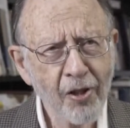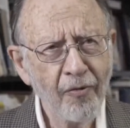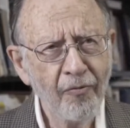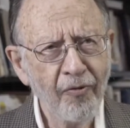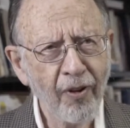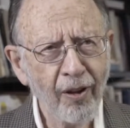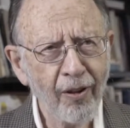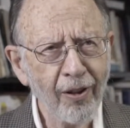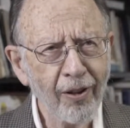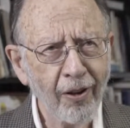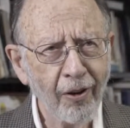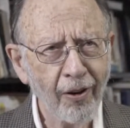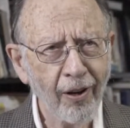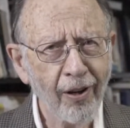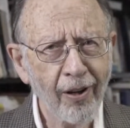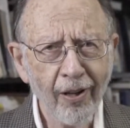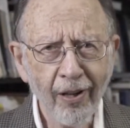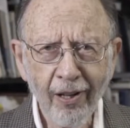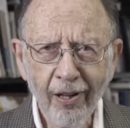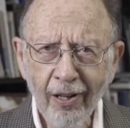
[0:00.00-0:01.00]
a vulgar
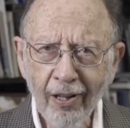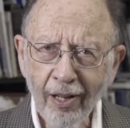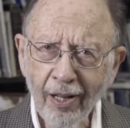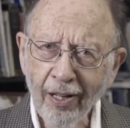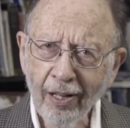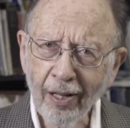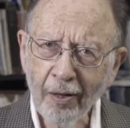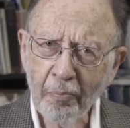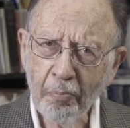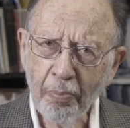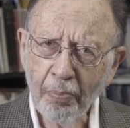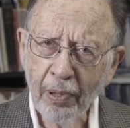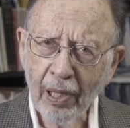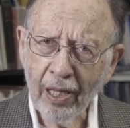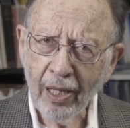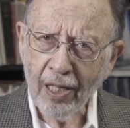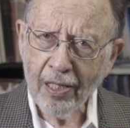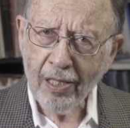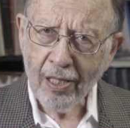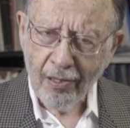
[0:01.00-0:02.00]
and
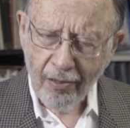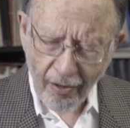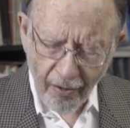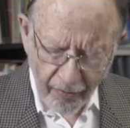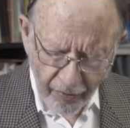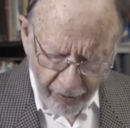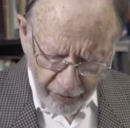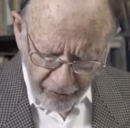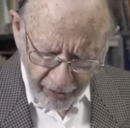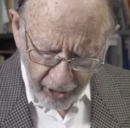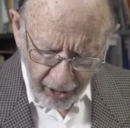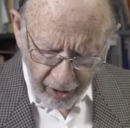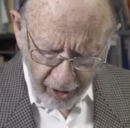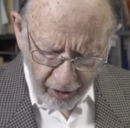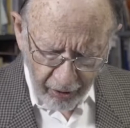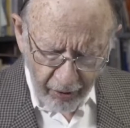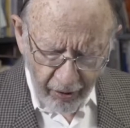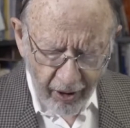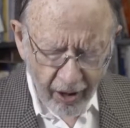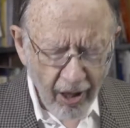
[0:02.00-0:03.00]
unpleasant
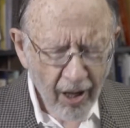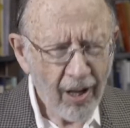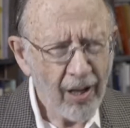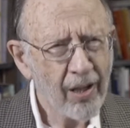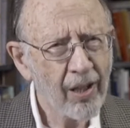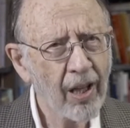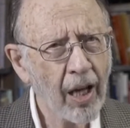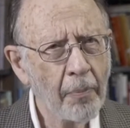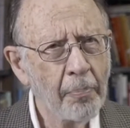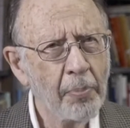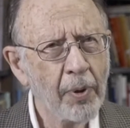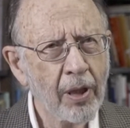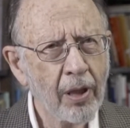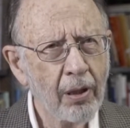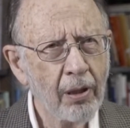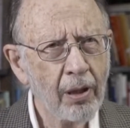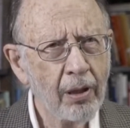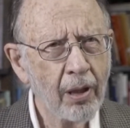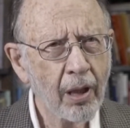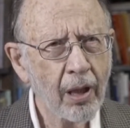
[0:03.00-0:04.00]
fellow not be
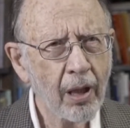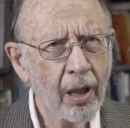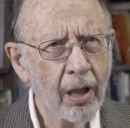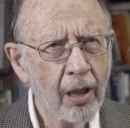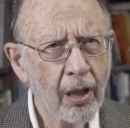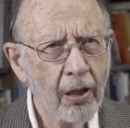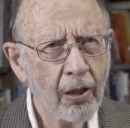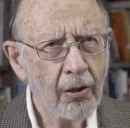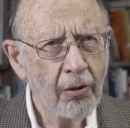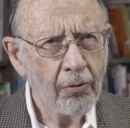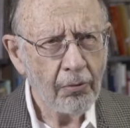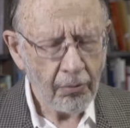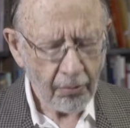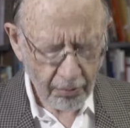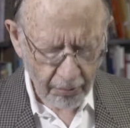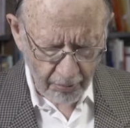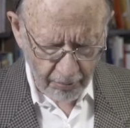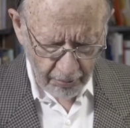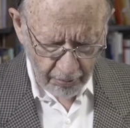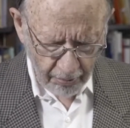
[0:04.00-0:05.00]
guilty?
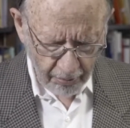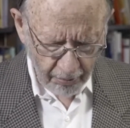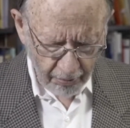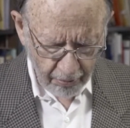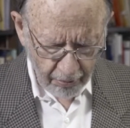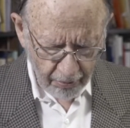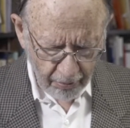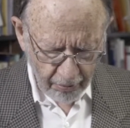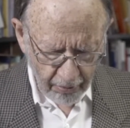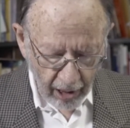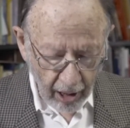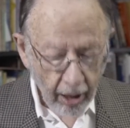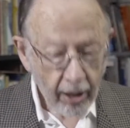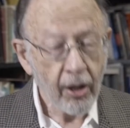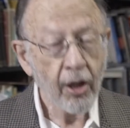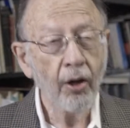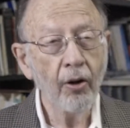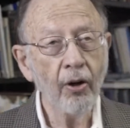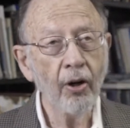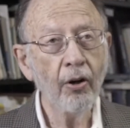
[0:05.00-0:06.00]
A
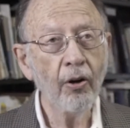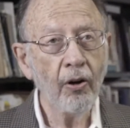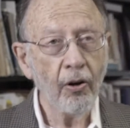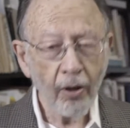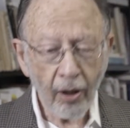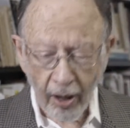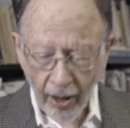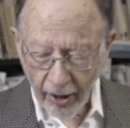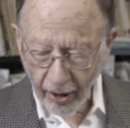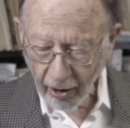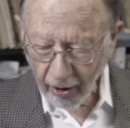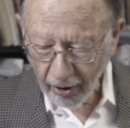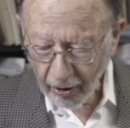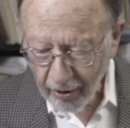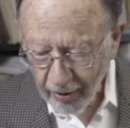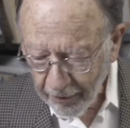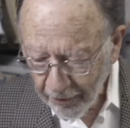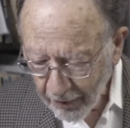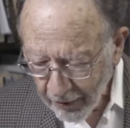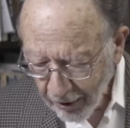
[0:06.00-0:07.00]
year
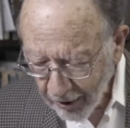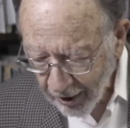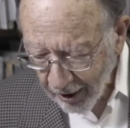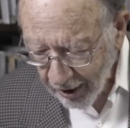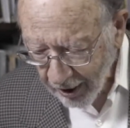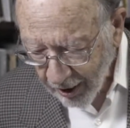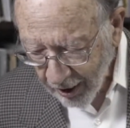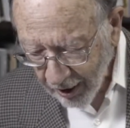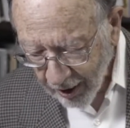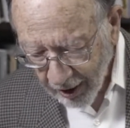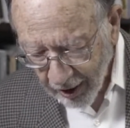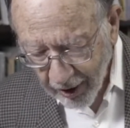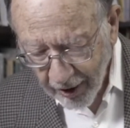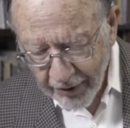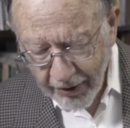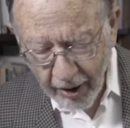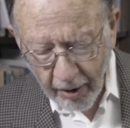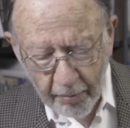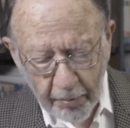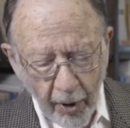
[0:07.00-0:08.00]
earlier,
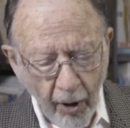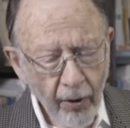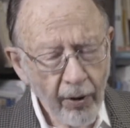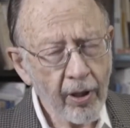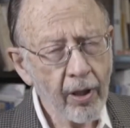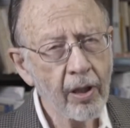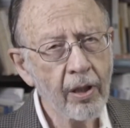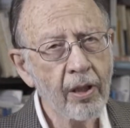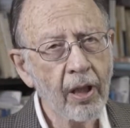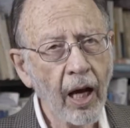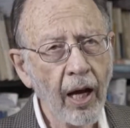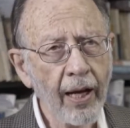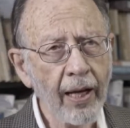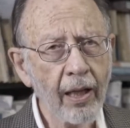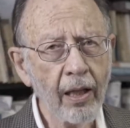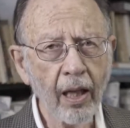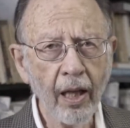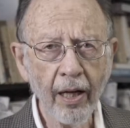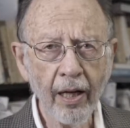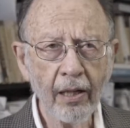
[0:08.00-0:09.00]
the American
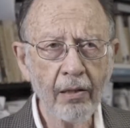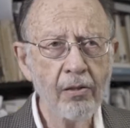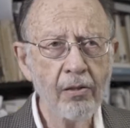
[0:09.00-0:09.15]
Dialect